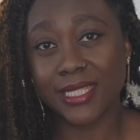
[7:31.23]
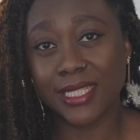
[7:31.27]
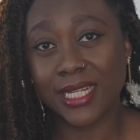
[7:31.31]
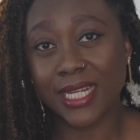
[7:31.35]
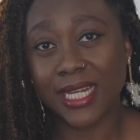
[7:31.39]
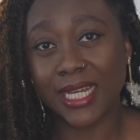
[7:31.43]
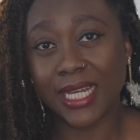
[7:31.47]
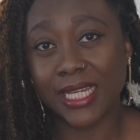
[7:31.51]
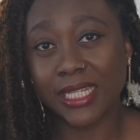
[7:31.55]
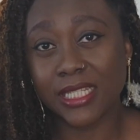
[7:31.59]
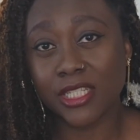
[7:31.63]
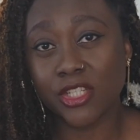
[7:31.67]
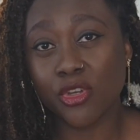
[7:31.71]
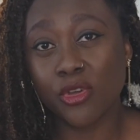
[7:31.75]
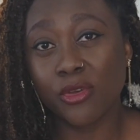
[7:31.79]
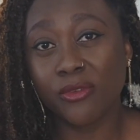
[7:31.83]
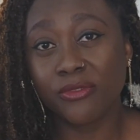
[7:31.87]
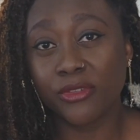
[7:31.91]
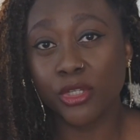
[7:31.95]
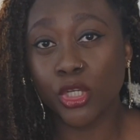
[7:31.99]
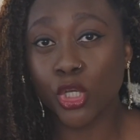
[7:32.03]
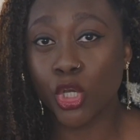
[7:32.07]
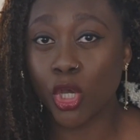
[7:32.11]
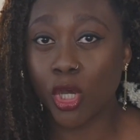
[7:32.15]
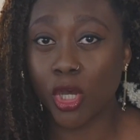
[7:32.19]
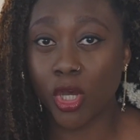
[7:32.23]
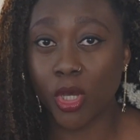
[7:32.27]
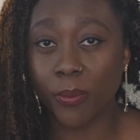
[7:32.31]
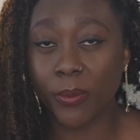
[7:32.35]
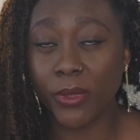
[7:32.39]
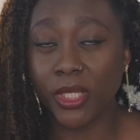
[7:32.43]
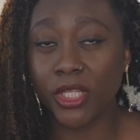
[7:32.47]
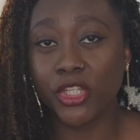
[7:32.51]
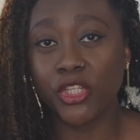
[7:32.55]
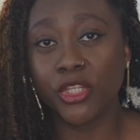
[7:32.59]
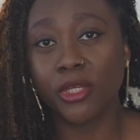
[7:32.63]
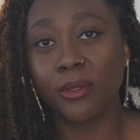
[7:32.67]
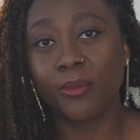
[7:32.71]
that
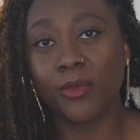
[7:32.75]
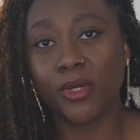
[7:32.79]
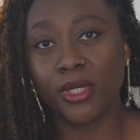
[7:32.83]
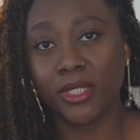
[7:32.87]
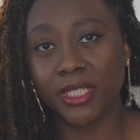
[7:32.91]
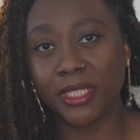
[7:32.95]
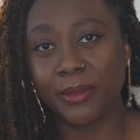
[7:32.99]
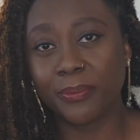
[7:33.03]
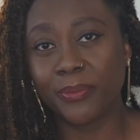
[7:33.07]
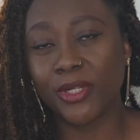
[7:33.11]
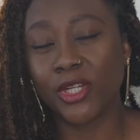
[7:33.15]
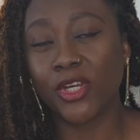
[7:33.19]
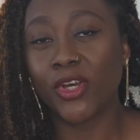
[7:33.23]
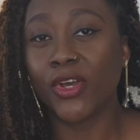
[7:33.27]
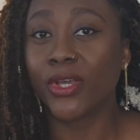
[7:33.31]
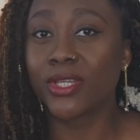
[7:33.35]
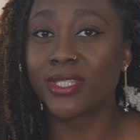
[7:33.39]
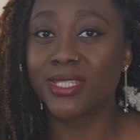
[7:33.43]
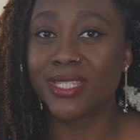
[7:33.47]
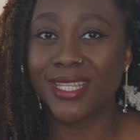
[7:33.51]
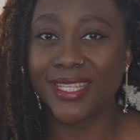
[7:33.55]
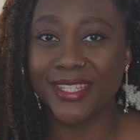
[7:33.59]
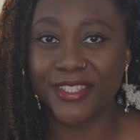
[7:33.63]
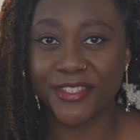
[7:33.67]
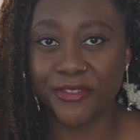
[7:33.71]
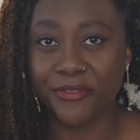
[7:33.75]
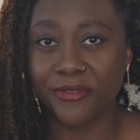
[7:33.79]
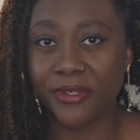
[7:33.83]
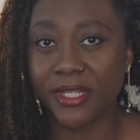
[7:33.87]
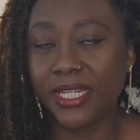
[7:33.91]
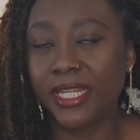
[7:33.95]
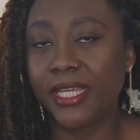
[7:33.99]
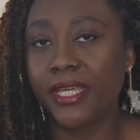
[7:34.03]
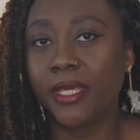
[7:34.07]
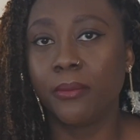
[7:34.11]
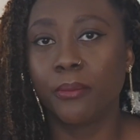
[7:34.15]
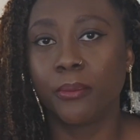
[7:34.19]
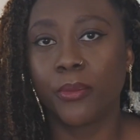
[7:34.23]
overcoming your money blocks is
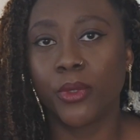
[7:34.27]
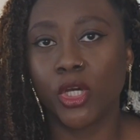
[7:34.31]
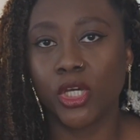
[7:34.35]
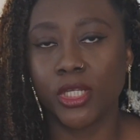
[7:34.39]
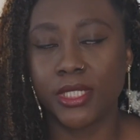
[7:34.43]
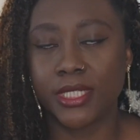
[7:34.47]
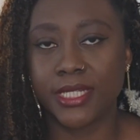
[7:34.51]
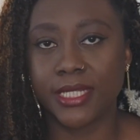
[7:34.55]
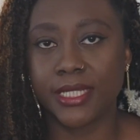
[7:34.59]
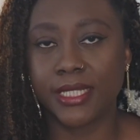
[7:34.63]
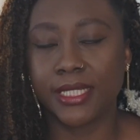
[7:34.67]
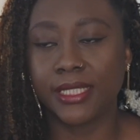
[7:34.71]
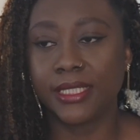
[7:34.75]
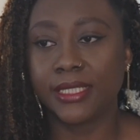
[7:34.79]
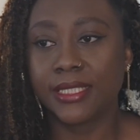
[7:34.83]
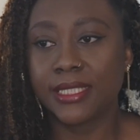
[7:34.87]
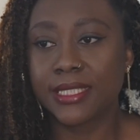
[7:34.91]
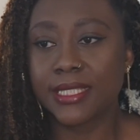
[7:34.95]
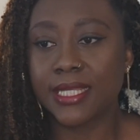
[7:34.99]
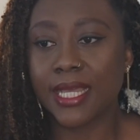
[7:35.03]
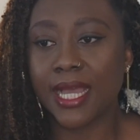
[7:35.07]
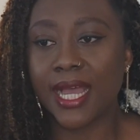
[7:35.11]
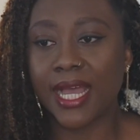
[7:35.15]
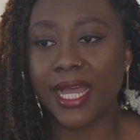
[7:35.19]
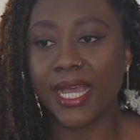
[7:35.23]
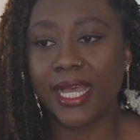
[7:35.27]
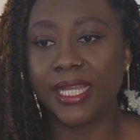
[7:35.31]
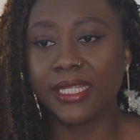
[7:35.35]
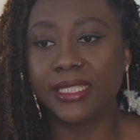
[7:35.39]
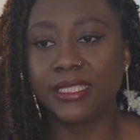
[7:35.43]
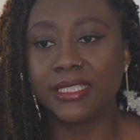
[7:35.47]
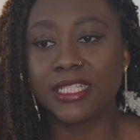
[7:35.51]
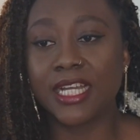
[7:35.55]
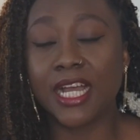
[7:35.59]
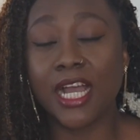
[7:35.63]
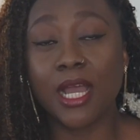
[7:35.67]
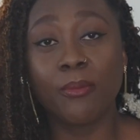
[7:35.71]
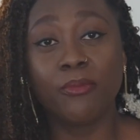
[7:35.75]
really important,
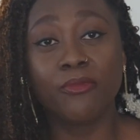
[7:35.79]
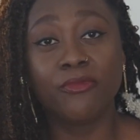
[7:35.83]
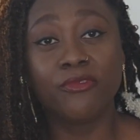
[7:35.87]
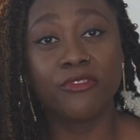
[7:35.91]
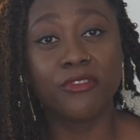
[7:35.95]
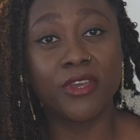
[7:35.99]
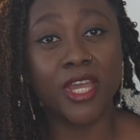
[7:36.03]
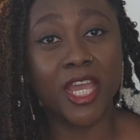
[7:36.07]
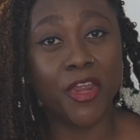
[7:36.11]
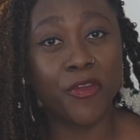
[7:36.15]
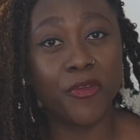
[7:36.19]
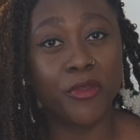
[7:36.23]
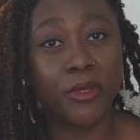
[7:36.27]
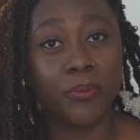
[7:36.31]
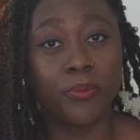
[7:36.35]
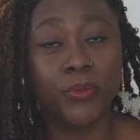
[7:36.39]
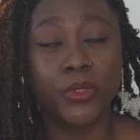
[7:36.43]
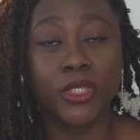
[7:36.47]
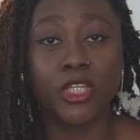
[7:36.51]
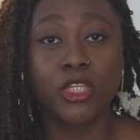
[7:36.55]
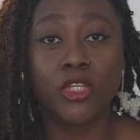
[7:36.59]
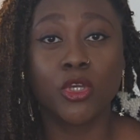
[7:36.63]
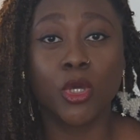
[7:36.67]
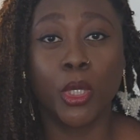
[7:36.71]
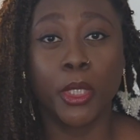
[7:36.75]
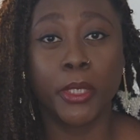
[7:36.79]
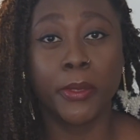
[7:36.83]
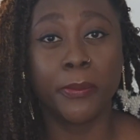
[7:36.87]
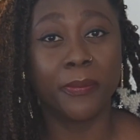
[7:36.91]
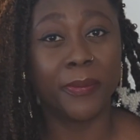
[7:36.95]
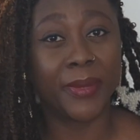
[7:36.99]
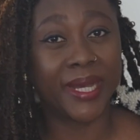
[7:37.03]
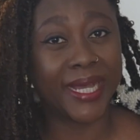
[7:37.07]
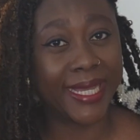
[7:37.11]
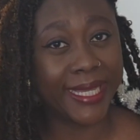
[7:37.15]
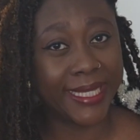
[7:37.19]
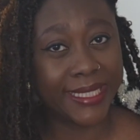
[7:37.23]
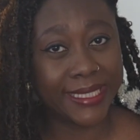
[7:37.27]
and I'm very big on
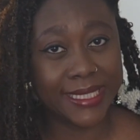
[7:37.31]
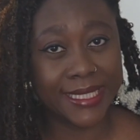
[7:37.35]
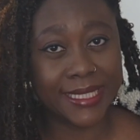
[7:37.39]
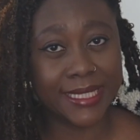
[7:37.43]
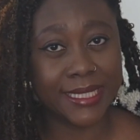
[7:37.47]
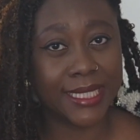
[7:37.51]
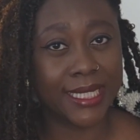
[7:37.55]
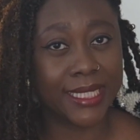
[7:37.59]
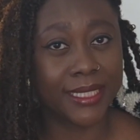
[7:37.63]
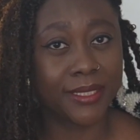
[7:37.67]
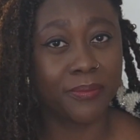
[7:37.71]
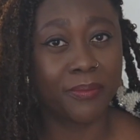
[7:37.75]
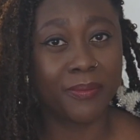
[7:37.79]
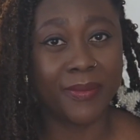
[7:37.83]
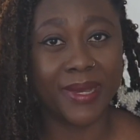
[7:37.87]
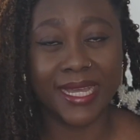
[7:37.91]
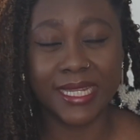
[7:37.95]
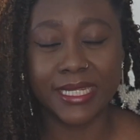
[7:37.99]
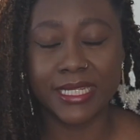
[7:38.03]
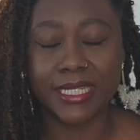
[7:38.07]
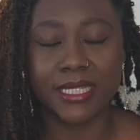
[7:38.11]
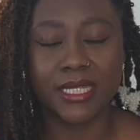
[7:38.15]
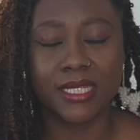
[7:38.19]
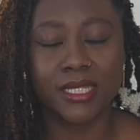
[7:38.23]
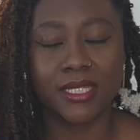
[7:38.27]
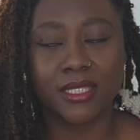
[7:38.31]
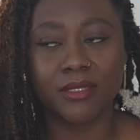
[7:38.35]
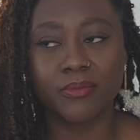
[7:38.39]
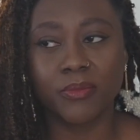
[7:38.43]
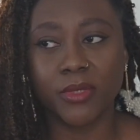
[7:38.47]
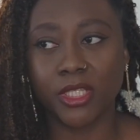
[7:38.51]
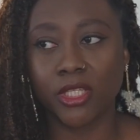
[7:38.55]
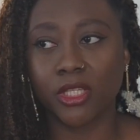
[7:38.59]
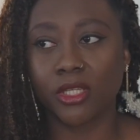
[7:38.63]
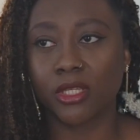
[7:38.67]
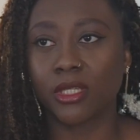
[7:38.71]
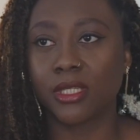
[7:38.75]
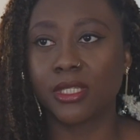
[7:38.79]
mindset matters
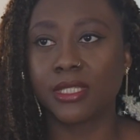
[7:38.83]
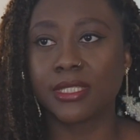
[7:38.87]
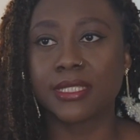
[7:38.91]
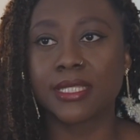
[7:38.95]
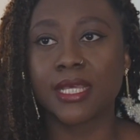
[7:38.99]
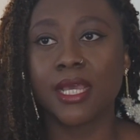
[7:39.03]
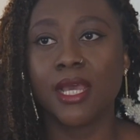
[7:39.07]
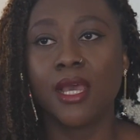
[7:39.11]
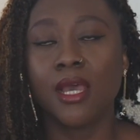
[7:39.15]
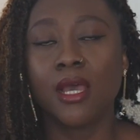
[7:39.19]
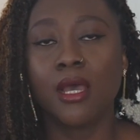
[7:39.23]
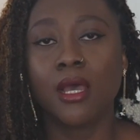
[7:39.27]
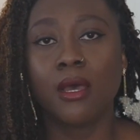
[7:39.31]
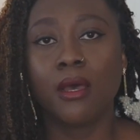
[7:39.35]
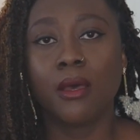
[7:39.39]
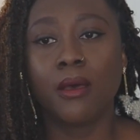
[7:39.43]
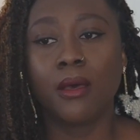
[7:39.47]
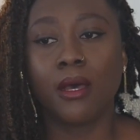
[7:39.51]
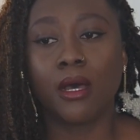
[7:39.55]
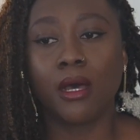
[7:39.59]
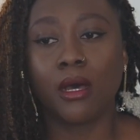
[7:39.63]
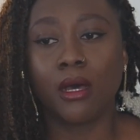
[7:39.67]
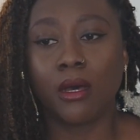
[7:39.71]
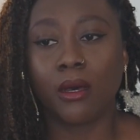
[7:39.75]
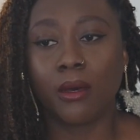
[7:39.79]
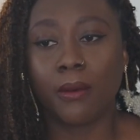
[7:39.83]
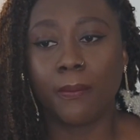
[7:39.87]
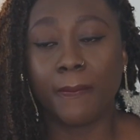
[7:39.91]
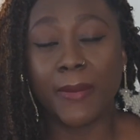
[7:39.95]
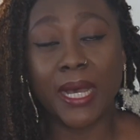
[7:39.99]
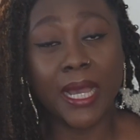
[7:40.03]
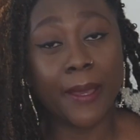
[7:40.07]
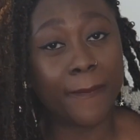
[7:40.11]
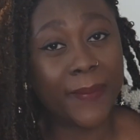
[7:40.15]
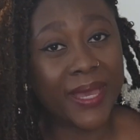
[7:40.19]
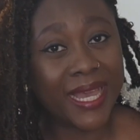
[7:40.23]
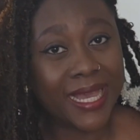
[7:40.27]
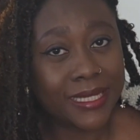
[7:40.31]
because my
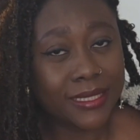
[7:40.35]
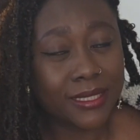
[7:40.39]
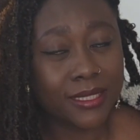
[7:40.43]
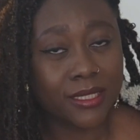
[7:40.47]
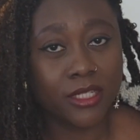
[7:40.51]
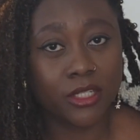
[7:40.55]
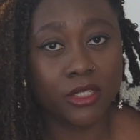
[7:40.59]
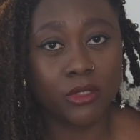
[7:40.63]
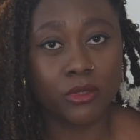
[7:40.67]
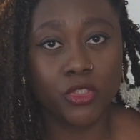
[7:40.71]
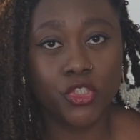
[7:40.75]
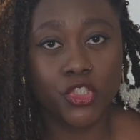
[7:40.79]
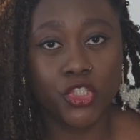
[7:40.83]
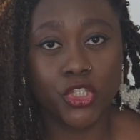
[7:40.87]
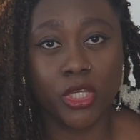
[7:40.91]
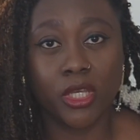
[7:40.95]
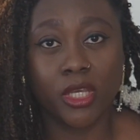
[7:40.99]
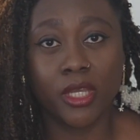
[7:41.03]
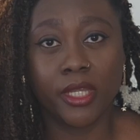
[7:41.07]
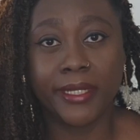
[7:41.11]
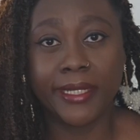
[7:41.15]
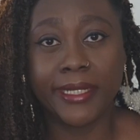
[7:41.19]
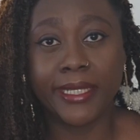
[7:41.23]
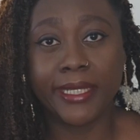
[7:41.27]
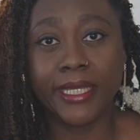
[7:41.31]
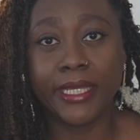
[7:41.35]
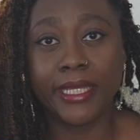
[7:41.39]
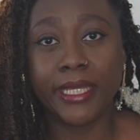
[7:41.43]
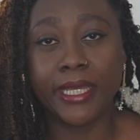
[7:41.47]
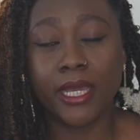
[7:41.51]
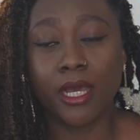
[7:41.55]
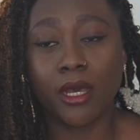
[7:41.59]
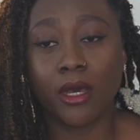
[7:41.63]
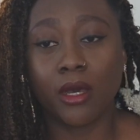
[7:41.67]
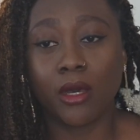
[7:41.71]
personal journey,